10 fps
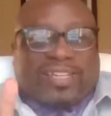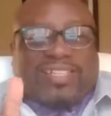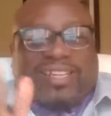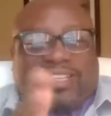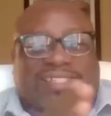the way, there's
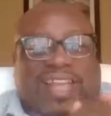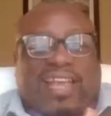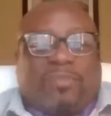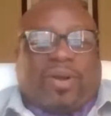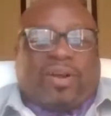just a little
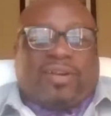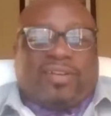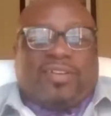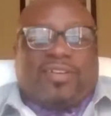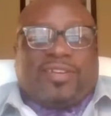sidebar.
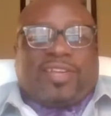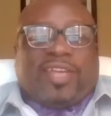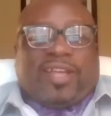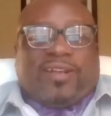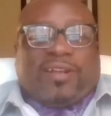
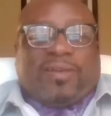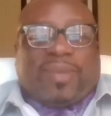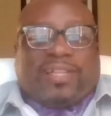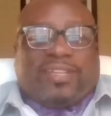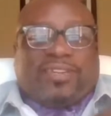
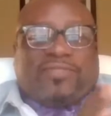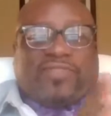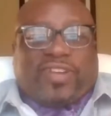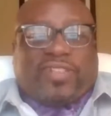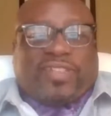Back to the
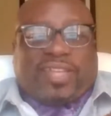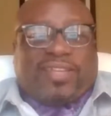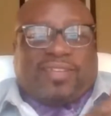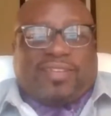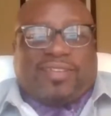flood
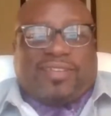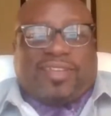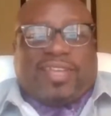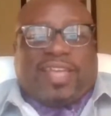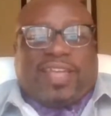thing.
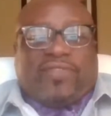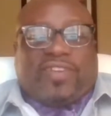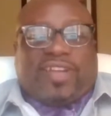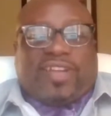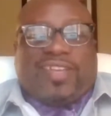
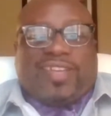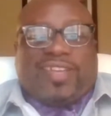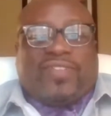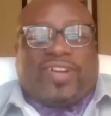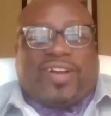
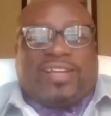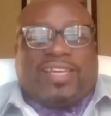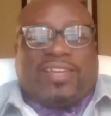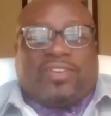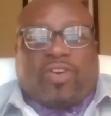If
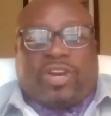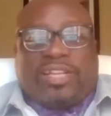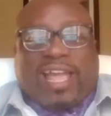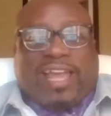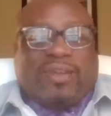God killed
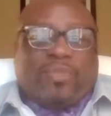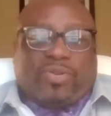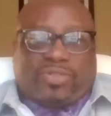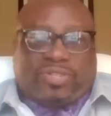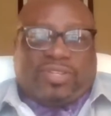all the
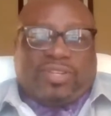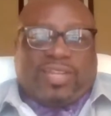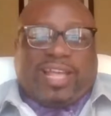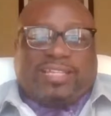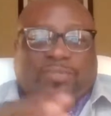animals
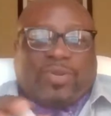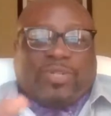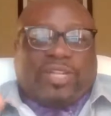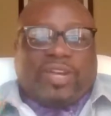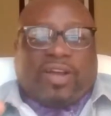except
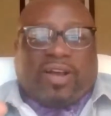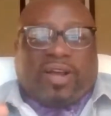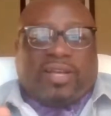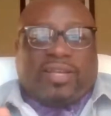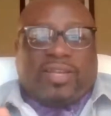those in the
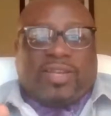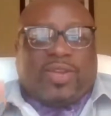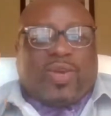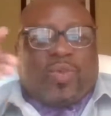ark,